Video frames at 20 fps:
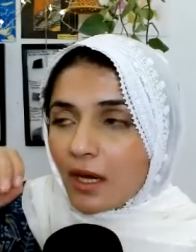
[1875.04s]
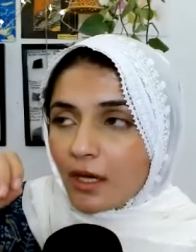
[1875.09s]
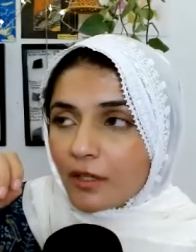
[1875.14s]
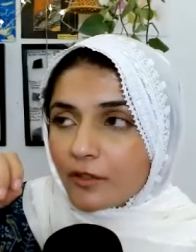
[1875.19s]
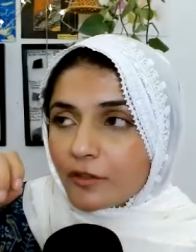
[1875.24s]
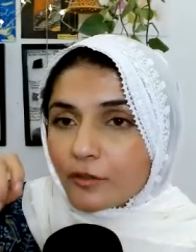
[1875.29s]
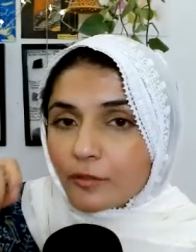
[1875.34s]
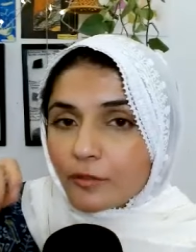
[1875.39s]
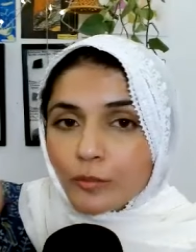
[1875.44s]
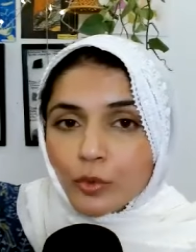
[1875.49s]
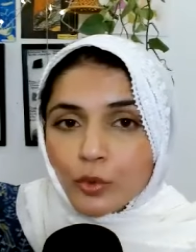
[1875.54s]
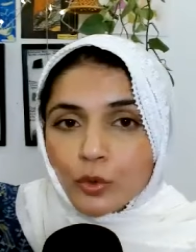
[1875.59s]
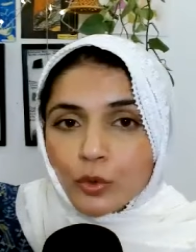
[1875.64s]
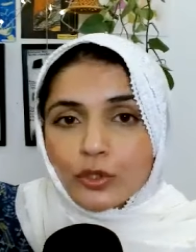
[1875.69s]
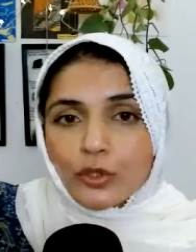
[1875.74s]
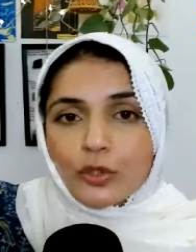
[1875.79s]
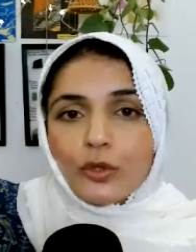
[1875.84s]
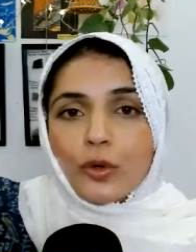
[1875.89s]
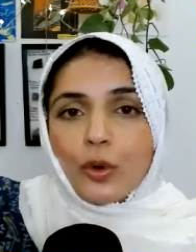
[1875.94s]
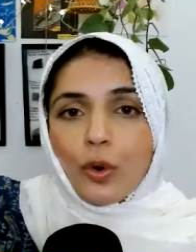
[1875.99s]
a
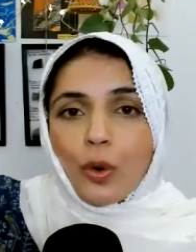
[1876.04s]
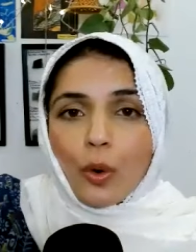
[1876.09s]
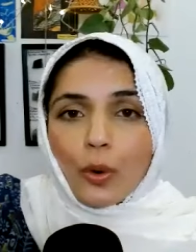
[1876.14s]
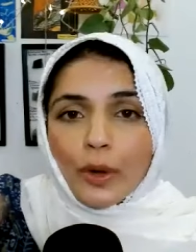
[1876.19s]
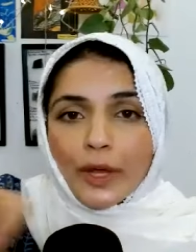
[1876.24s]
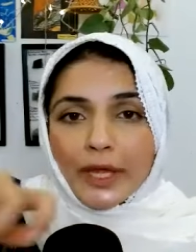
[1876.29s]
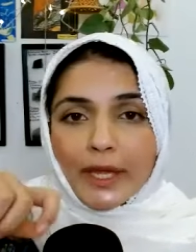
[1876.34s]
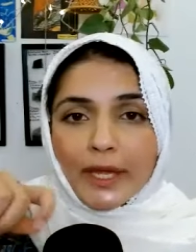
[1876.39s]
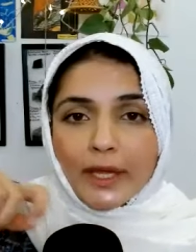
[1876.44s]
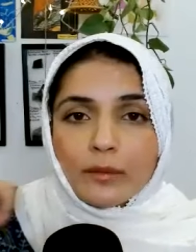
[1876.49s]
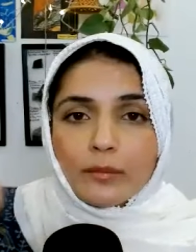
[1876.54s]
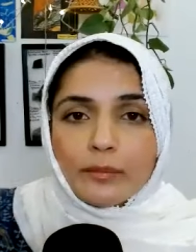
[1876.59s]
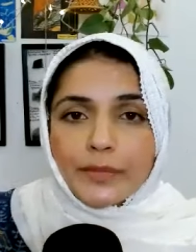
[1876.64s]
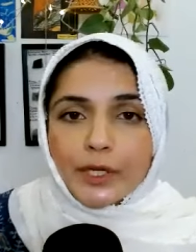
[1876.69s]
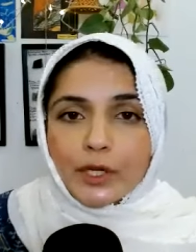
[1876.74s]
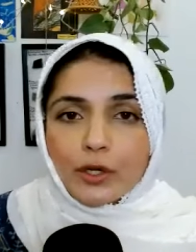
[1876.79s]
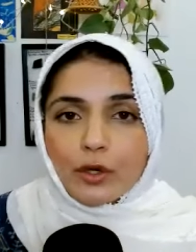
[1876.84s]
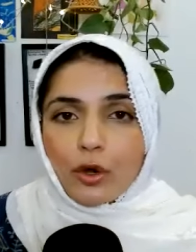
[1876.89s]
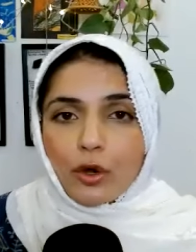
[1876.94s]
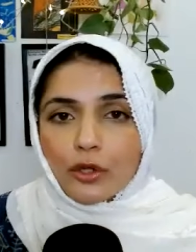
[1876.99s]
smooth going
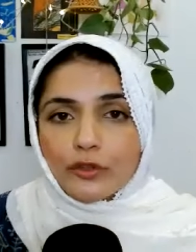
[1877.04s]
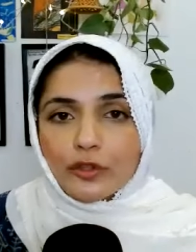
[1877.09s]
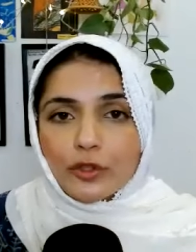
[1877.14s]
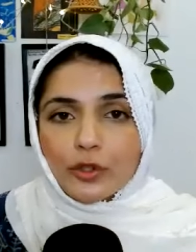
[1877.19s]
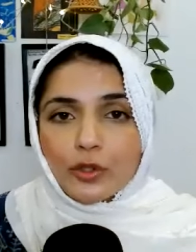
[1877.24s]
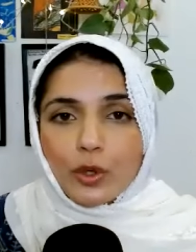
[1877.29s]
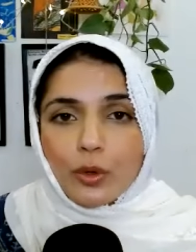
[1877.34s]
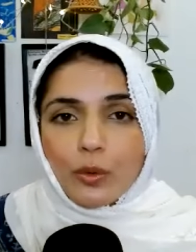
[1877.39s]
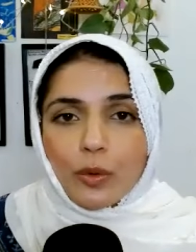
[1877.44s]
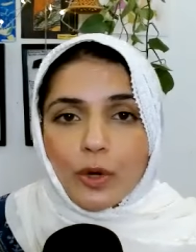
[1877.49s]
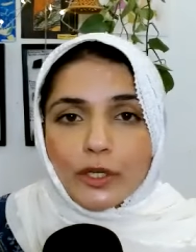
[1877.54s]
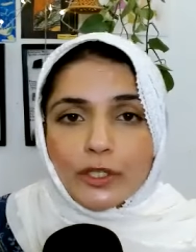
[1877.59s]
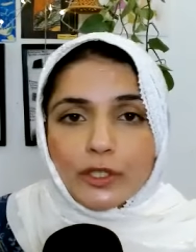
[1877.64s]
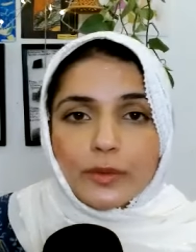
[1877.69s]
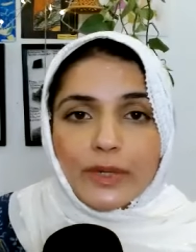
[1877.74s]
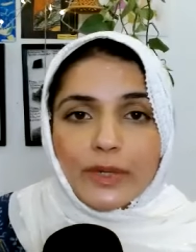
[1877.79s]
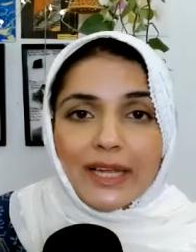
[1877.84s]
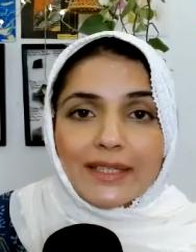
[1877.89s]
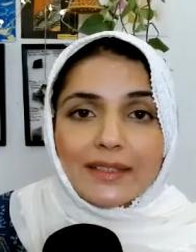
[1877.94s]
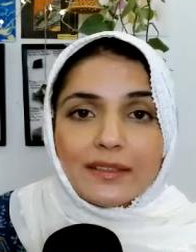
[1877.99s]
because you know what
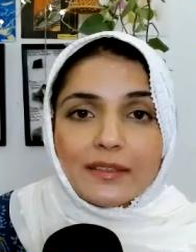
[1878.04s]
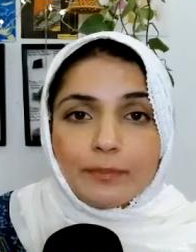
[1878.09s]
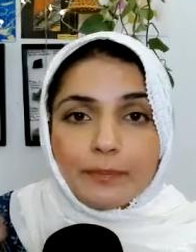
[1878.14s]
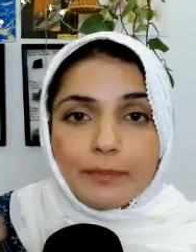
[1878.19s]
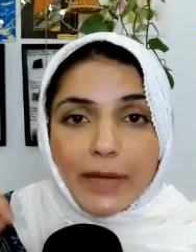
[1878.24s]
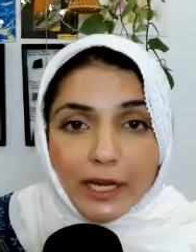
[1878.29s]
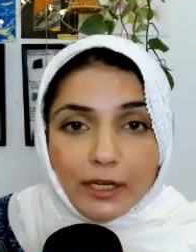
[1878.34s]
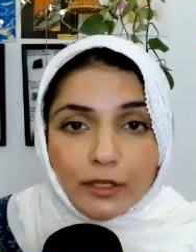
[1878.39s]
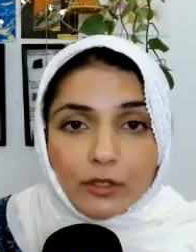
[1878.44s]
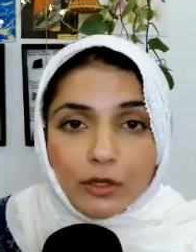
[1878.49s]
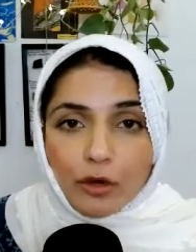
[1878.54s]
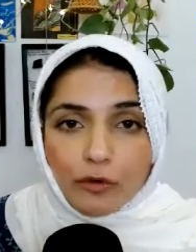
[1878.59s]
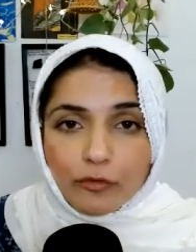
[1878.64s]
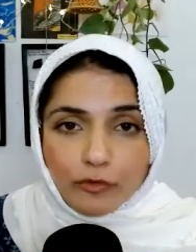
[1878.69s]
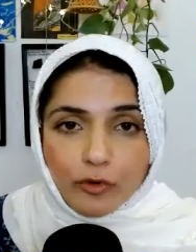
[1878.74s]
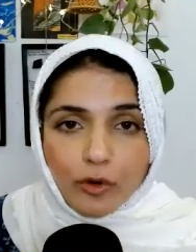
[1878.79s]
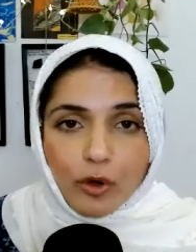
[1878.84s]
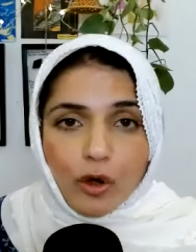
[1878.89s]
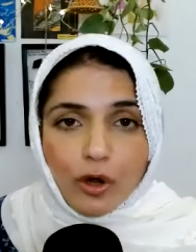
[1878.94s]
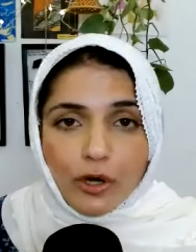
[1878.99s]
to expect
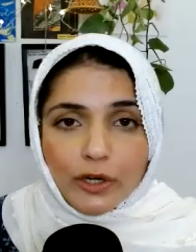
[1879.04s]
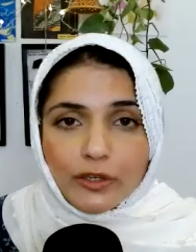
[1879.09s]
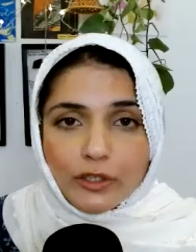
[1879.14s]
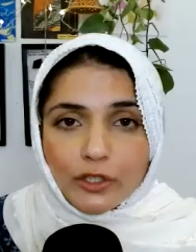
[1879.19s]
of God.